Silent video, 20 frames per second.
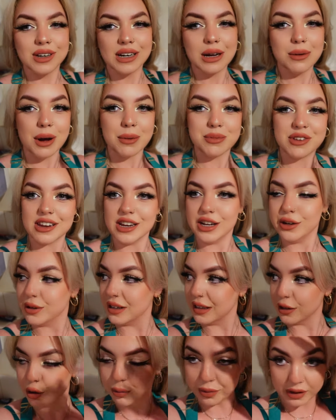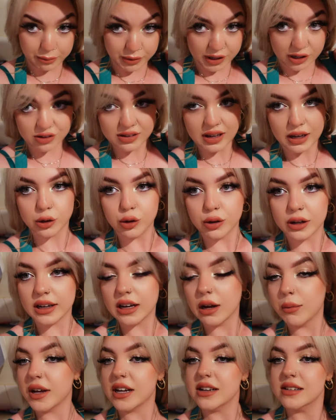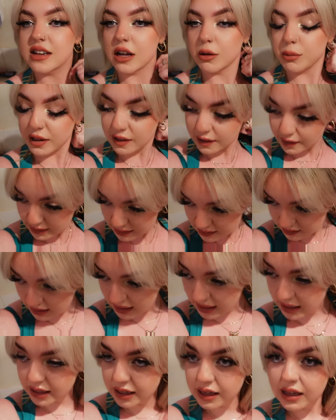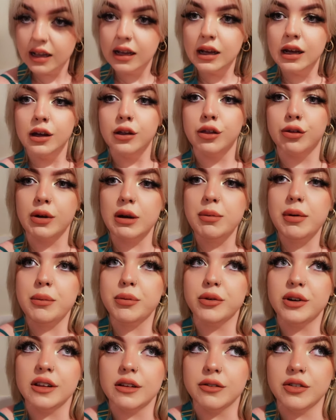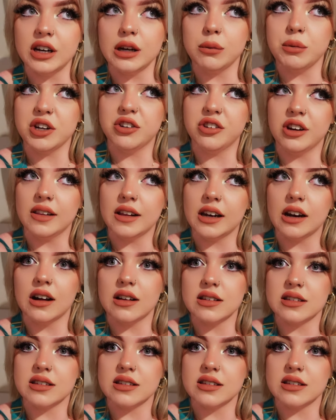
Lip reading: gonna come update you in a little bit, but I just had Cookie come out and tell me that there's three people near the vending machine that are